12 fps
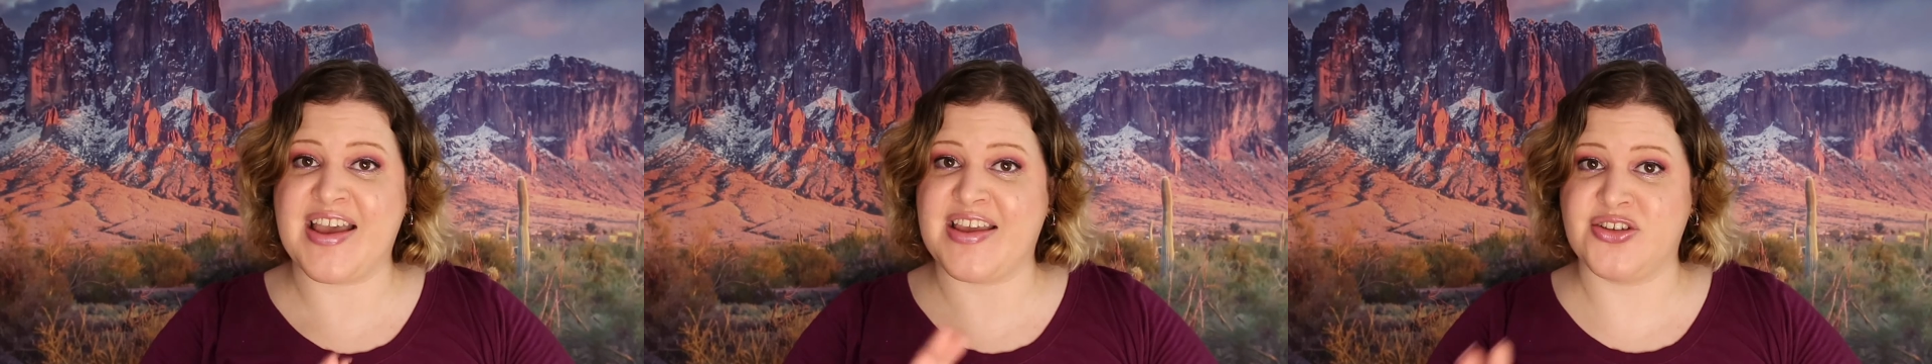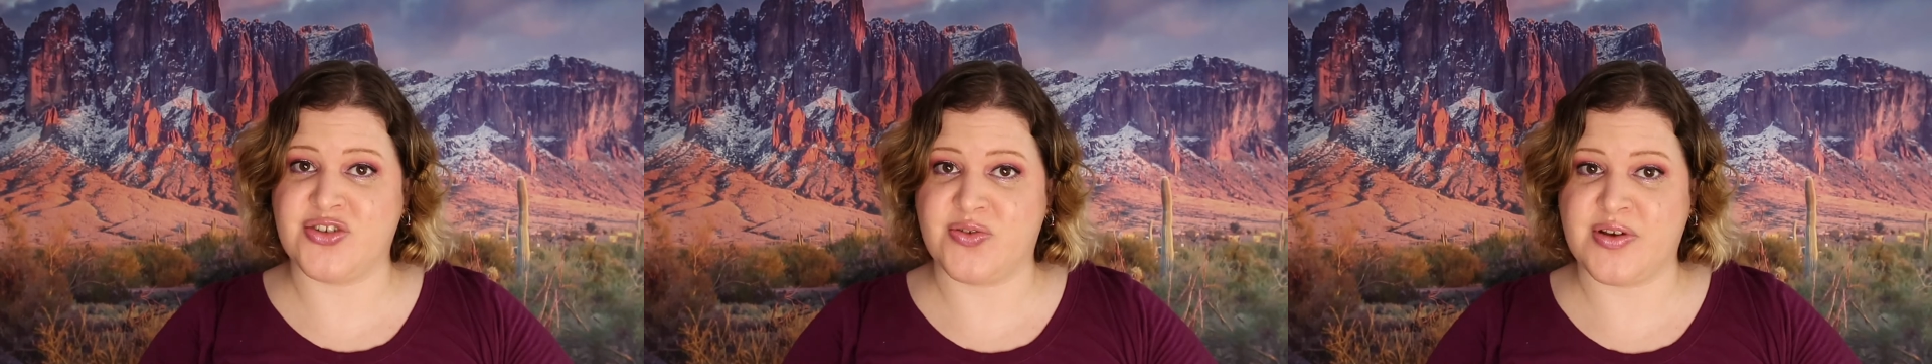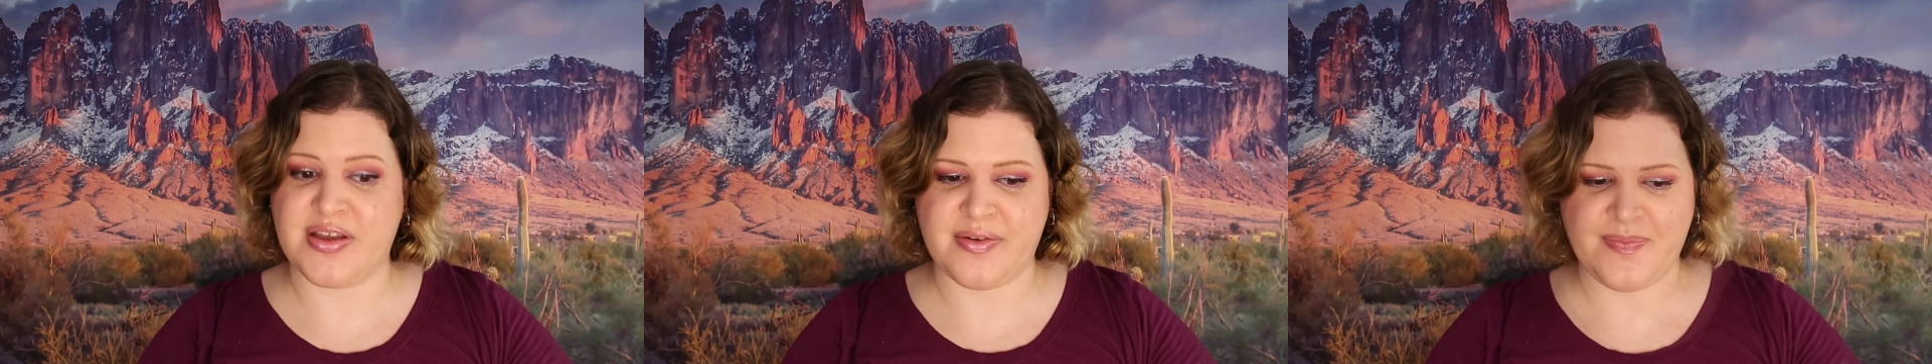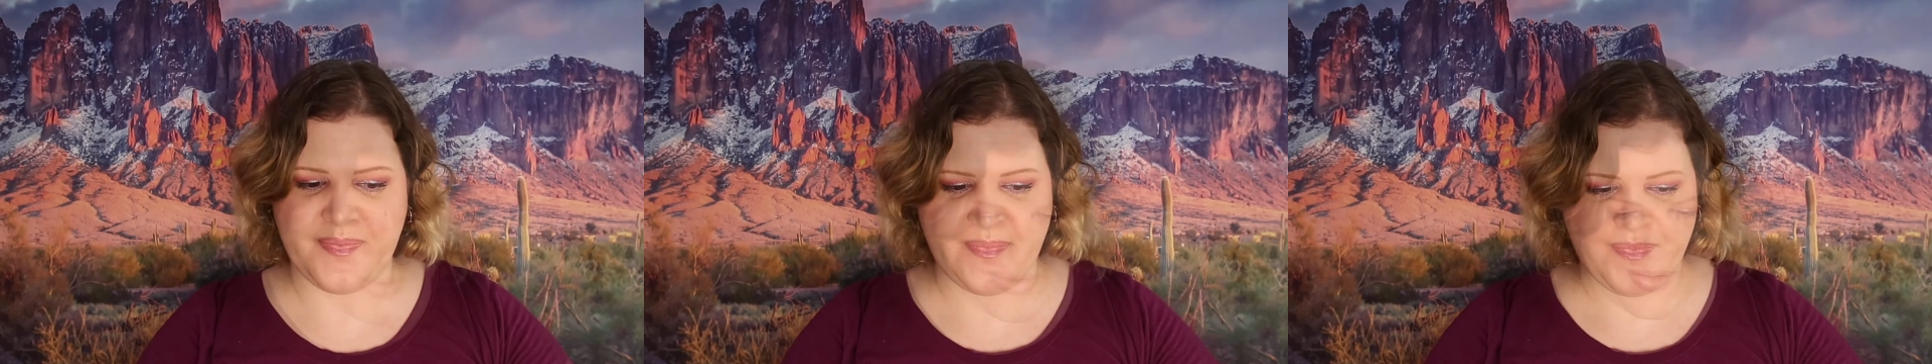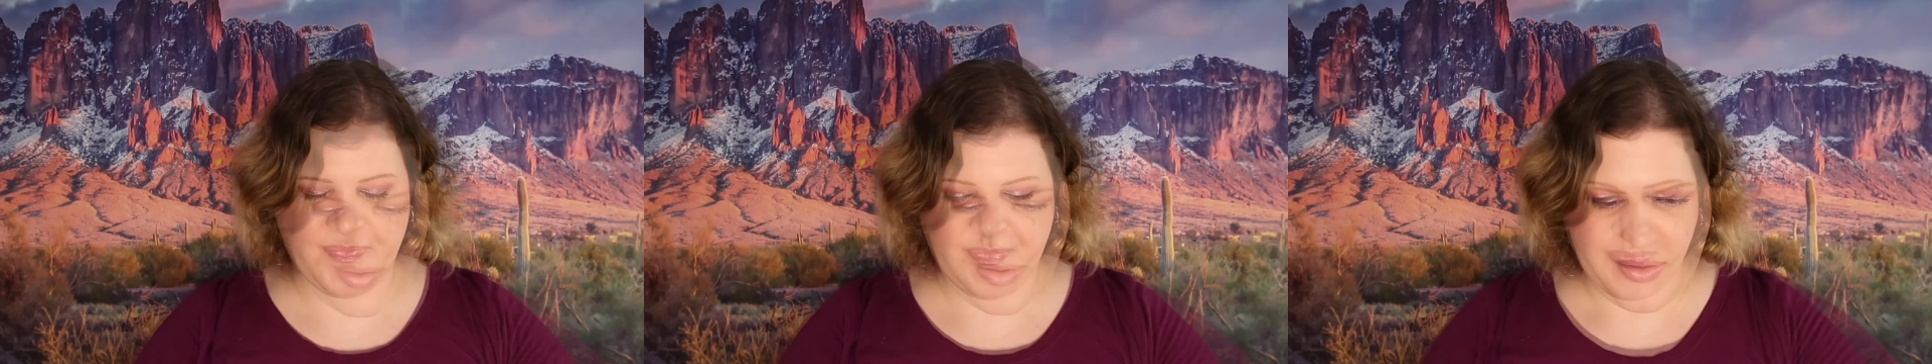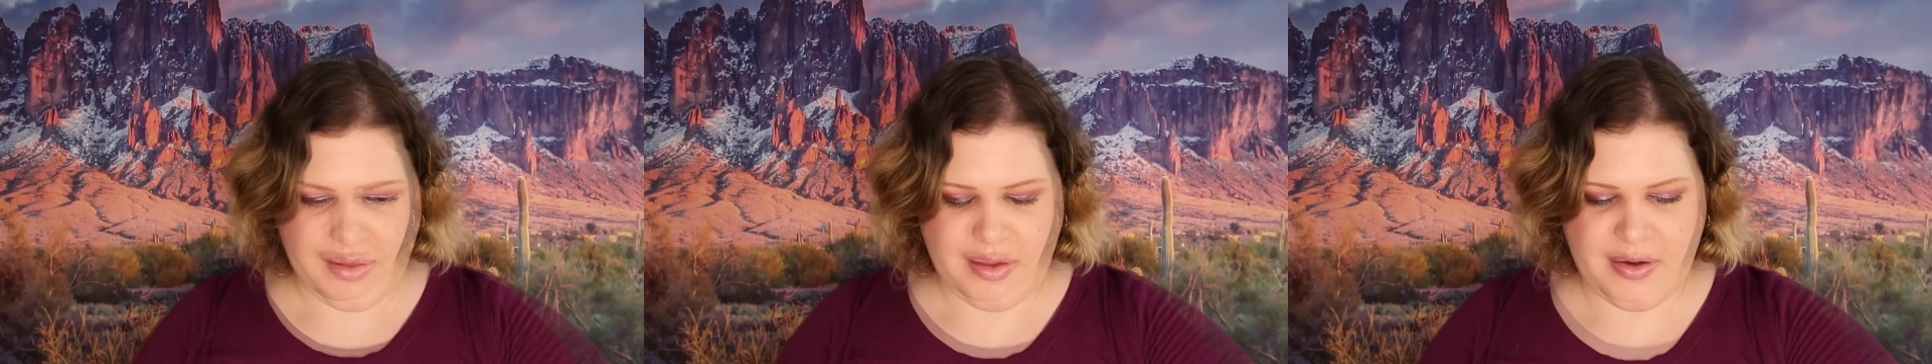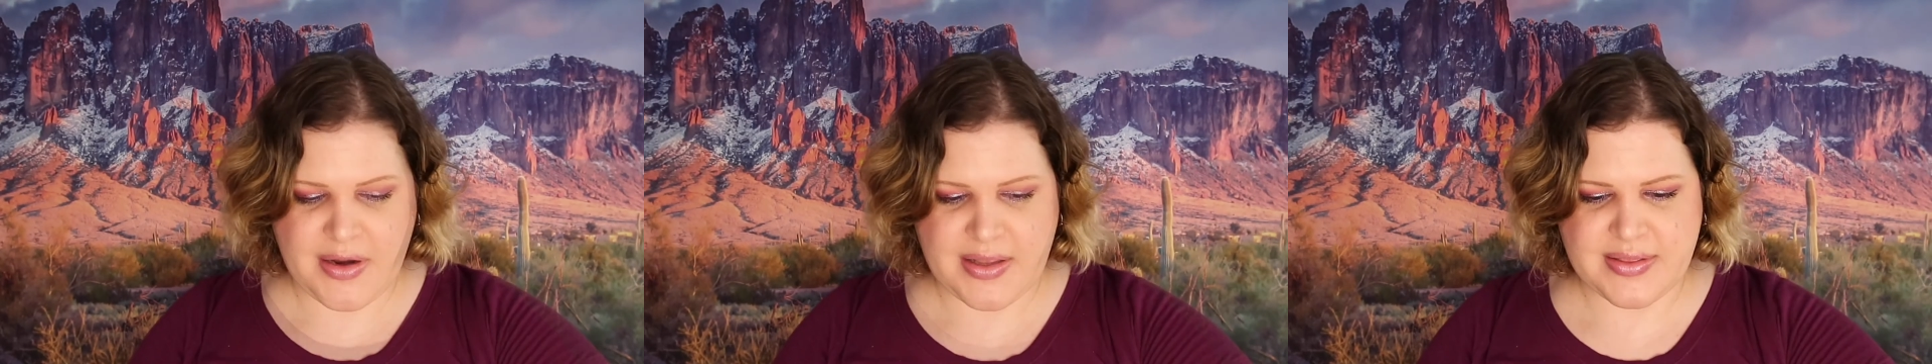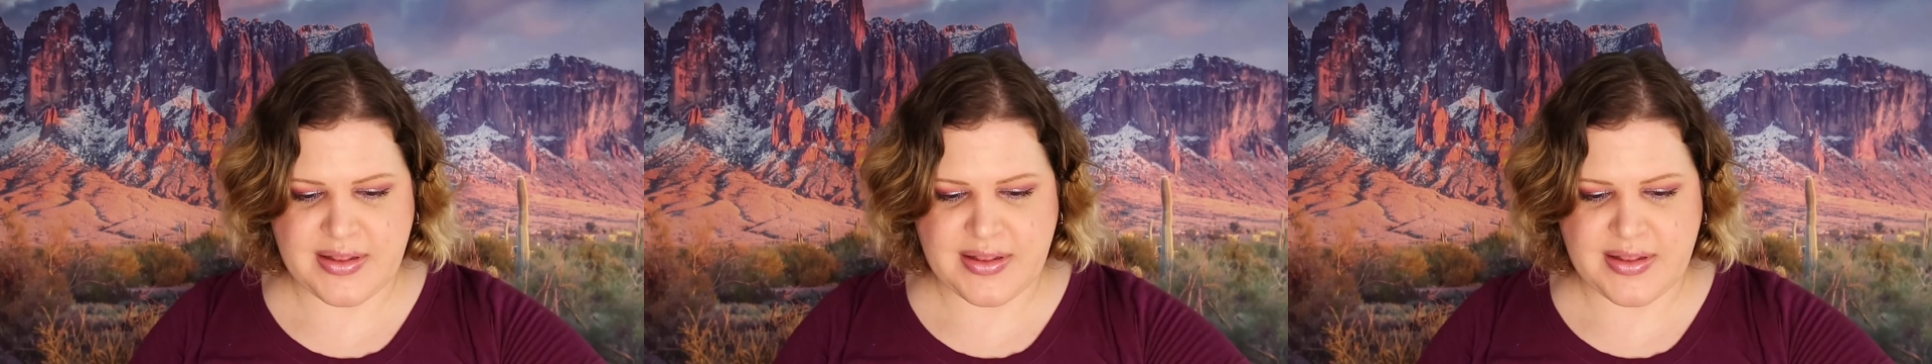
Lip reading: I enjoy. All right,